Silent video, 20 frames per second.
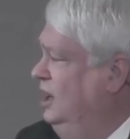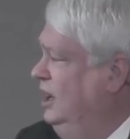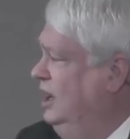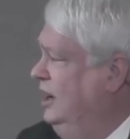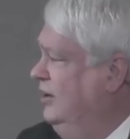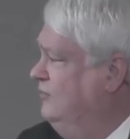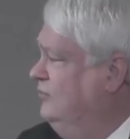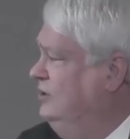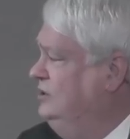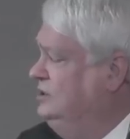
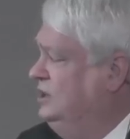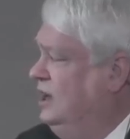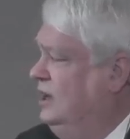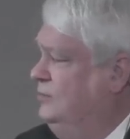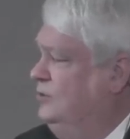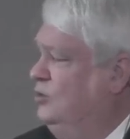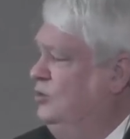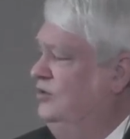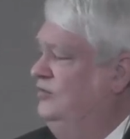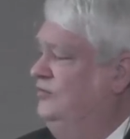Every
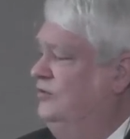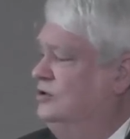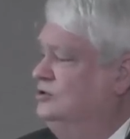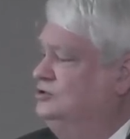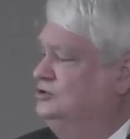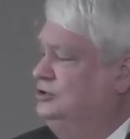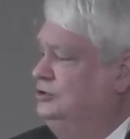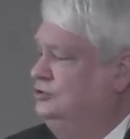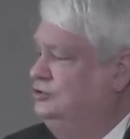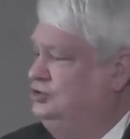time it
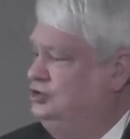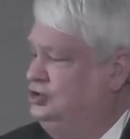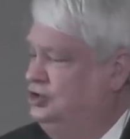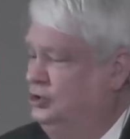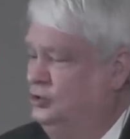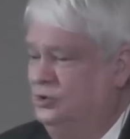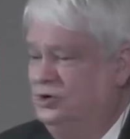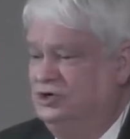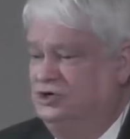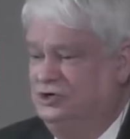refers to
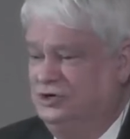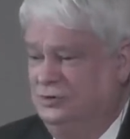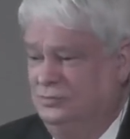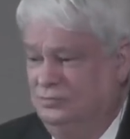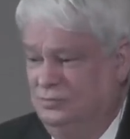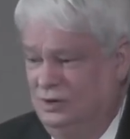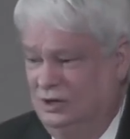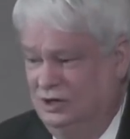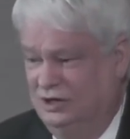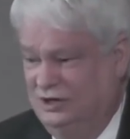Jewish
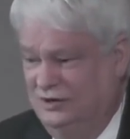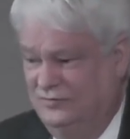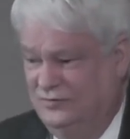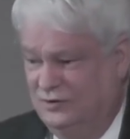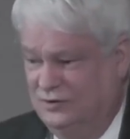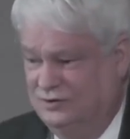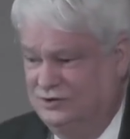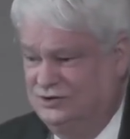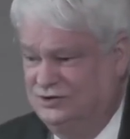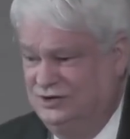
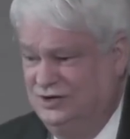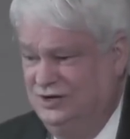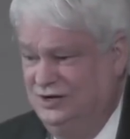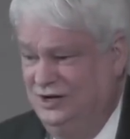believers.